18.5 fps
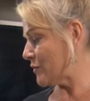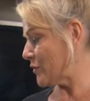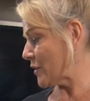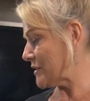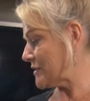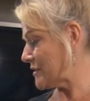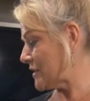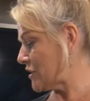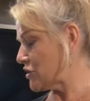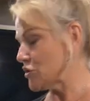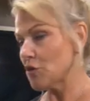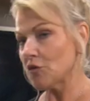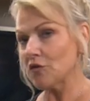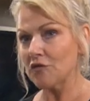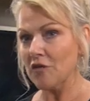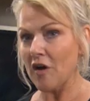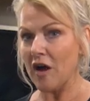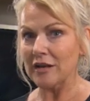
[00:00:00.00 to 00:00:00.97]
the
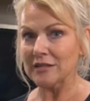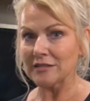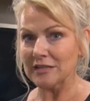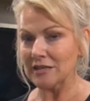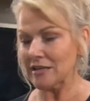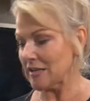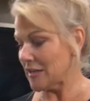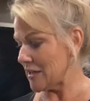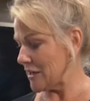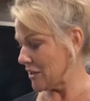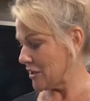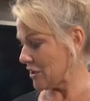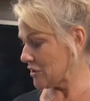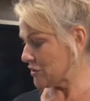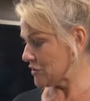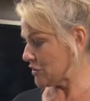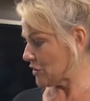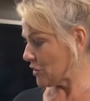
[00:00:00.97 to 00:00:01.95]
residential faucet
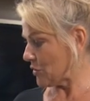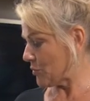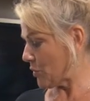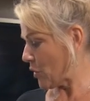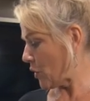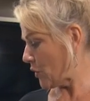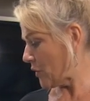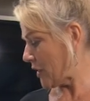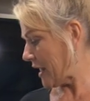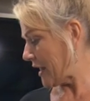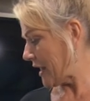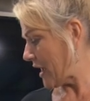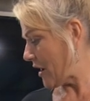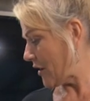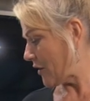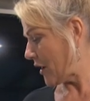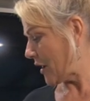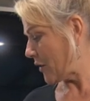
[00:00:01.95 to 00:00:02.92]
here, so you can pull that
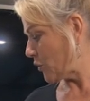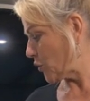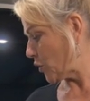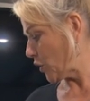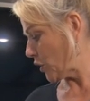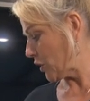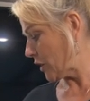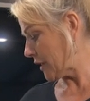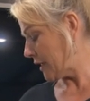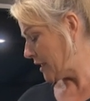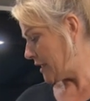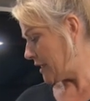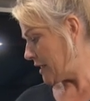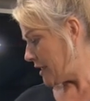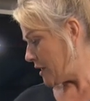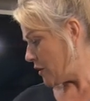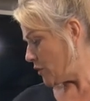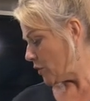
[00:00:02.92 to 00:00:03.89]
out and work
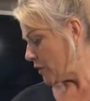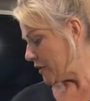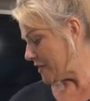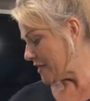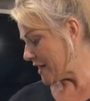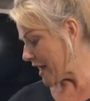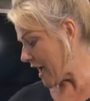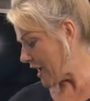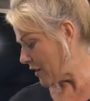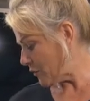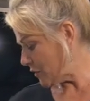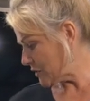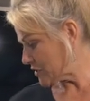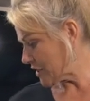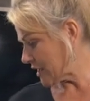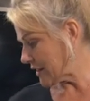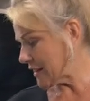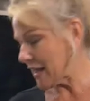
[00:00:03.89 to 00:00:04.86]
with that,
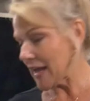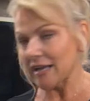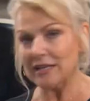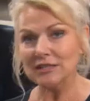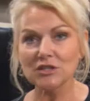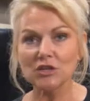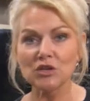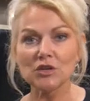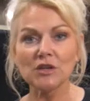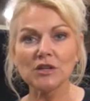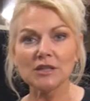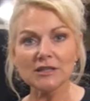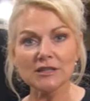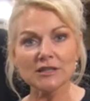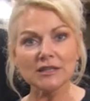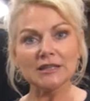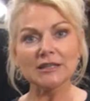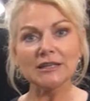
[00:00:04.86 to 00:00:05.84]
which I like, so you
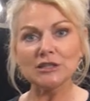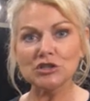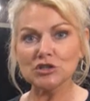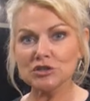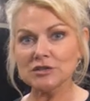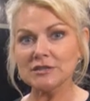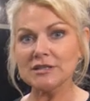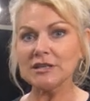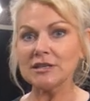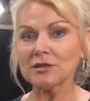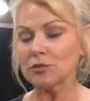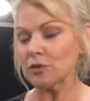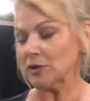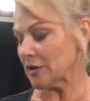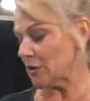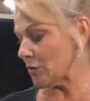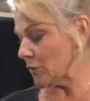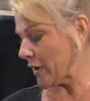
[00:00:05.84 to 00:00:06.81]
can clean your sink
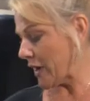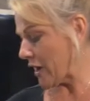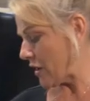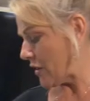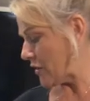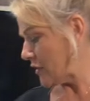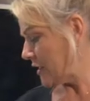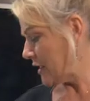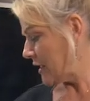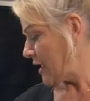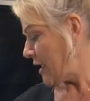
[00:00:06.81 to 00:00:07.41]
really well.